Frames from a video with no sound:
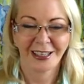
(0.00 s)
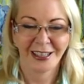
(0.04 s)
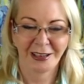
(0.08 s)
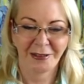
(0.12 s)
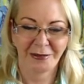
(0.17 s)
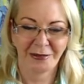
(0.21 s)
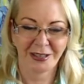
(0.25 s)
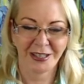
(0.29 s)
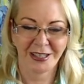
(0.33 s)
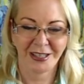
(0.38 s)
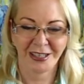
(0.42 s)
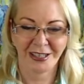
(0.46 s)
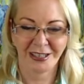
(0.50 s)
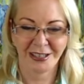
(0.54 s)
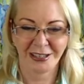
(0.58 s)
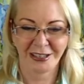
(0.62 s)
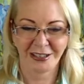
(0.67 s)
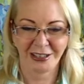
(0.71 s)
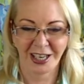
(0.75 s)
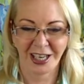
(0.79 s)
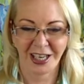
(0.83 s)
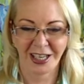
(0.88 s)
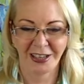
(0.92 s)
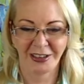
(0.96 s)
it was in
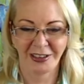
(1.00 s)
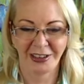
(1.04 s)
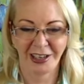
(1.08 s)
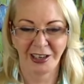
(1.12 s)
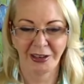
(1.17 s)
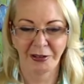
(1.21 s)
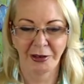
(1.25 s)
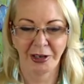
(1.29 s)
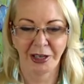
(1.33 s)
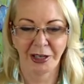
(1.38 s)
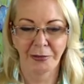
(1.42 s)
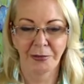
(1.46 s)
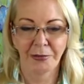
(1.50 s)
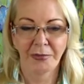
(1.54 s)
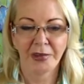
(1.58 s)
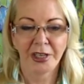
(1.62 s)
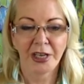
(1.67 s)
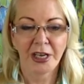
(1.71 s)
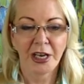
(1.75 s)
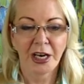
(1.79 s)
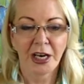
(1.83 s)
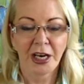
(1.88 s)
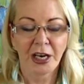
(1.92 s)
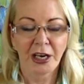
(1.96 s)
australia anyway
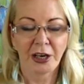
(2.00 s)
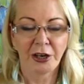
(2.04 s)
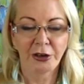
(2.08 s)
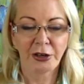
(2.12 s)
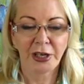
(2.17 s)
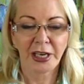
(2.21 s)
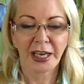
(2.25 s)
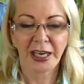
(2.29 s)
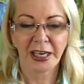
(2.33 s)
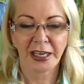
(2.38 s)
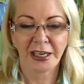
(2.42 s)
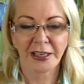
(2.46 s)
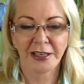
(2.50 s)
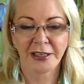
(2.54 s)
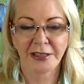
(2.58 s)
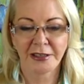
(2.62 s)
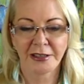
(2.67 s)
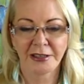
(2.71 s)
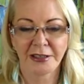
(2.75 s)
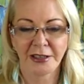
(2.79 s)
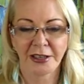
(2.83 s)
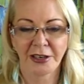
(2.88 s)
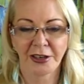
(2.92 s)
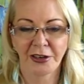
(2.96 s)
okay
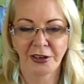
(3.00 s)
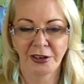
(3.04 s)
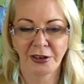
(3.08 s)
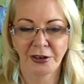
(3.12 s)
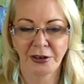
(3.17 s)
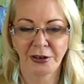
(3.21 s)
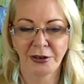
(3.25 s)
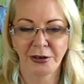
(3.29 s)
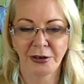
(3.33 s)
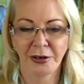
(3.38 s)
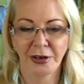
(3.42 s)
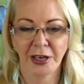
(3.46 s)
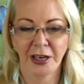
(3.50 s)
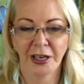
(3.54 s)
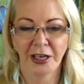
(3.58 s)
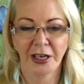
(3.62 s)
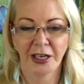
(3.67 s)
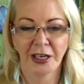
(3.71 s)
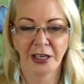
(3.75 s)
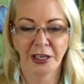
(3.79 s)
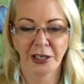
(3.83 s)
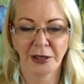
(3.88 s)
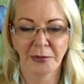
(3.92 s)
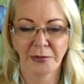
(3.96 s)
so
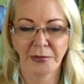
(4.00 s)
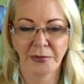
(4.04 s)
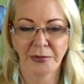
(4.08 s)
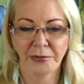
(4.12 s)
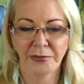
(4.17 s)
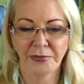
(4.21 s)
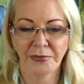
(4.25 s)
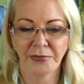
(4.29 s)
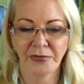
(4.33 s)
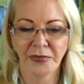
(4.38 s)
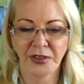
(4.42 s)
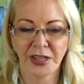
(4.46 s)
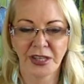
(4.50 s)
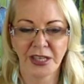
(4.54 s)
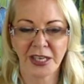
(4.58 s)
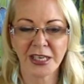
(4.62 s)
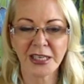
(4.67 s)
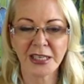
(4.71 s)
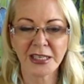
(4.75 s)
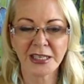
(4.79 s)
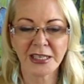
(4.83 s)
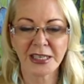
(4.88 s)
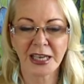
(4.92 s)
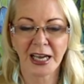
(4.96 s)
um,
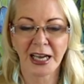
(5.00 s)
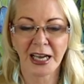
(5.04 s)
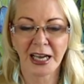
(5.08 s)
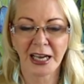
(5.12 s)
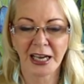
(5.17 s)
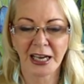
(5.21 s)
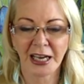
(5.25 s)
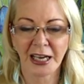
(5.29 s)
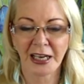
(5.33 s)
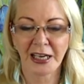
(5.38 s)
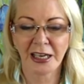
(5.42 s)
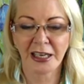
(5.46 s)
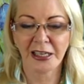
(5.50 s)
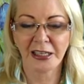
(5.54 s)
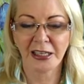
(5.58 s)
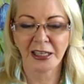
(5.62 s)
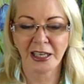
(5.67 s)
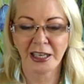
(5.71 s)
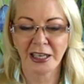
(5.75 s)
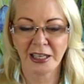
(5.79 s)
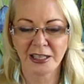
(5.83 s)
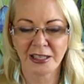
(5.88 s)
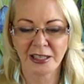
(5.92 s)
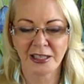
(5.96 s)
things are
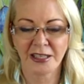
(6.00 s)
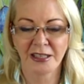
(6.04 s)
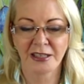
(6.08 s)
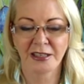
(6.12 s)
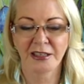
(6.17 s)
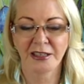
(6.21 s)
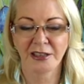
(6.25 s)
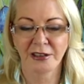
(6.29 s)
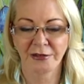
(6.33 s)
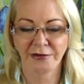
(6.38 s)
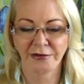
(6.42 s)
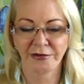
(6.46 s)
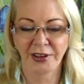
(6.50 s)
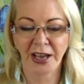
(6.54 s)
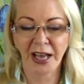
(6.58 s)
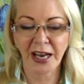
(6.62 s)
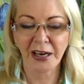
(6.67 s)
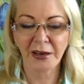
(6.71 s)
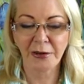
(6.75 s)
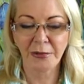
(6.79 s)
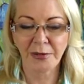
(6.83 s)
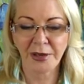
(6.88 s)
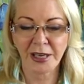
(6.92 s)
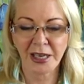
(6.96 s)
it's
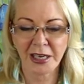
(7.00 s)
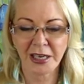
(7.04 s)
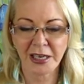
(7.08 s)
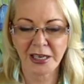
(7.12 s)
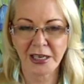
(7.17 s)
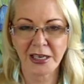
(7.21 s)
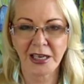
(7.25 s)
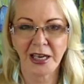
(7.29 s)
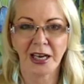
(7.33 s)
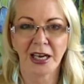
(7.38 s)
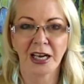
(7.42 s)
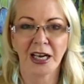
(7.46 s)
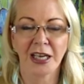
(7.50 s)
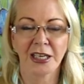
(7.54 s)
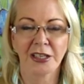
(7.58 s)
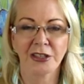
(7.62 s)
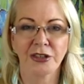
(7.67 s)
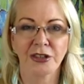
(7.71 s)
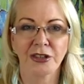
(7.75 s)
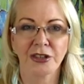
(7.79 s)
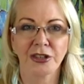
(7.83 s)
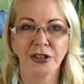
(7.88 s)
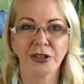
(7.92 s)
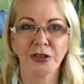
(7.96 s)
developing
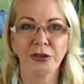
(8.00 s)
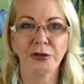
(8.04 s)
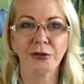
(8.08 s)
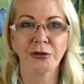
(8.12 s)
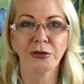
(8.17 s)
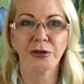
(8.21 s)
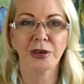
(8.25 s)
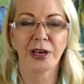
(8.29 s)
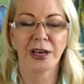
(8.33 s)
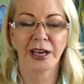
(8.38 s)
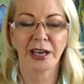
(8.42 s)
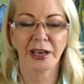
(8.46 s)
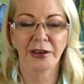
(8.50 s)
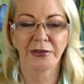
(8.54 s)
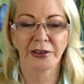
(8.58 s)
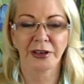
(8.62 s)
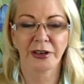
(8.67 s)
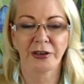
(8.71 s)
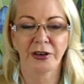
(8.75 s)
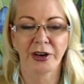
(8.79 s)
i do have a